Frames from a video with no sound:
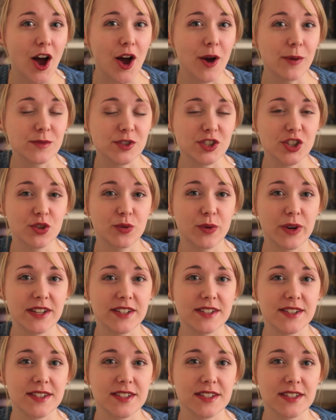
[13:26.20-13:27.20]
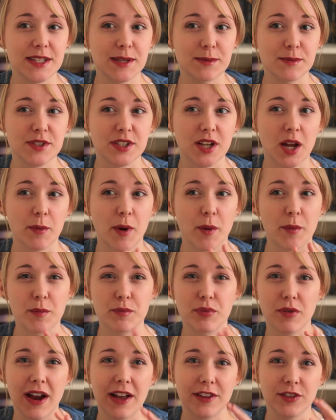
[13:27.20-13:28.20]
She always seems to come up with
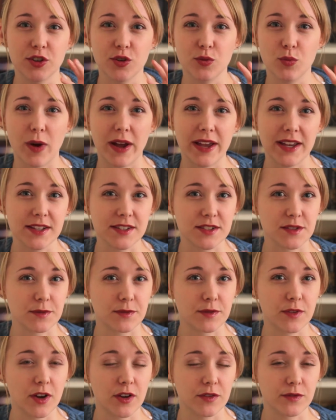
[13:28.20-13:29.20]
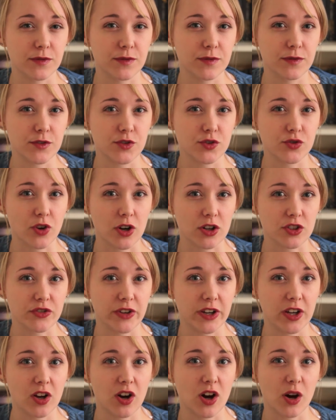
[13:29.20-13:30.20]
brand new ways of
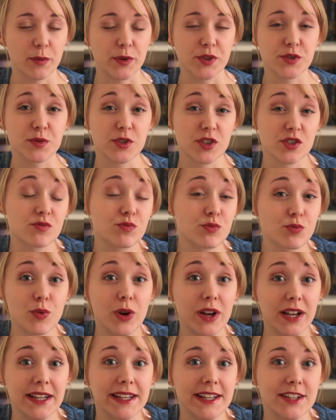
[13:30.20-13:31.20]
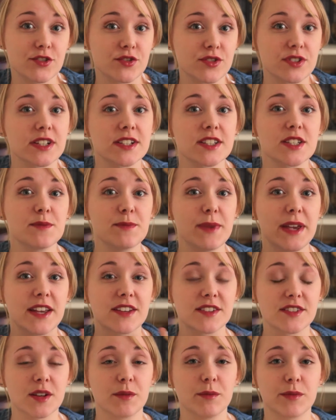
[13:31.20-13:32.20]
structuring garments, which is really interesting to me
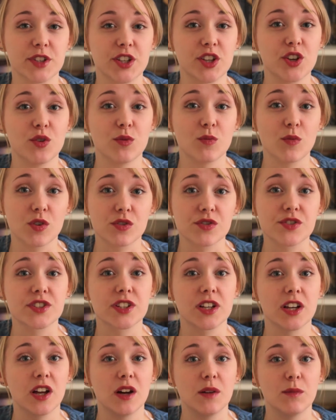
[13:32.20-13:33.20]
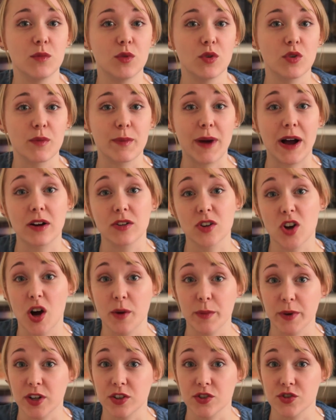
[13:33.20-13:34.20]
as somebody who wants to learn more about
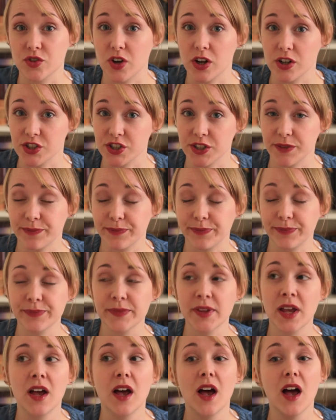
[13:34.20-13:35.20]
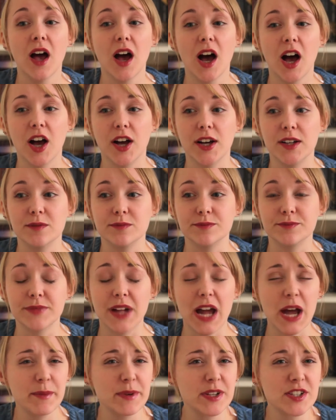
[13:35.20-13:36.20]
garment construction.
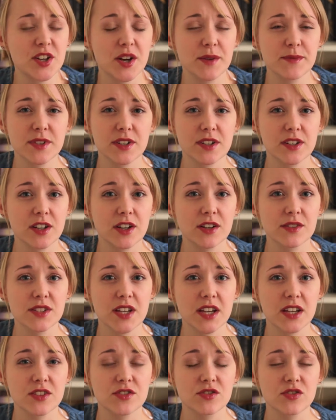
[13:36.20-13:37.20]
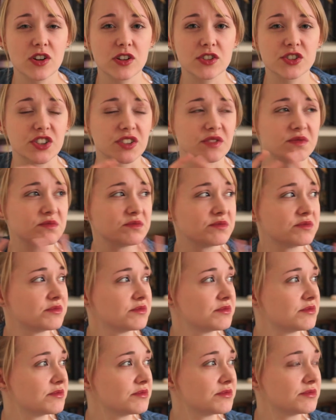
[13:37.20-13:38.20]
How many times can a girl say construction?
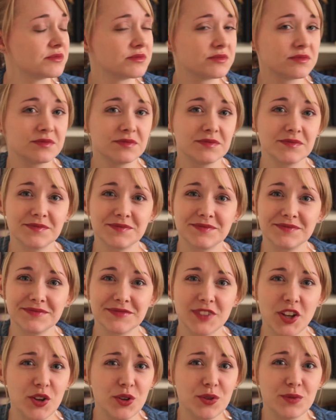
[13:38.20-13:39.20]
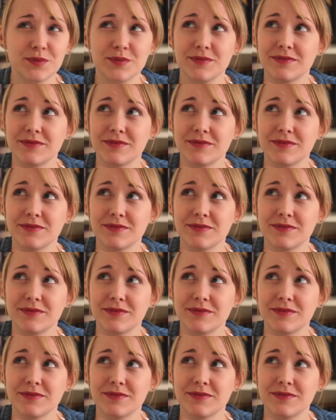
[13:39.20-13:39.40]
Who?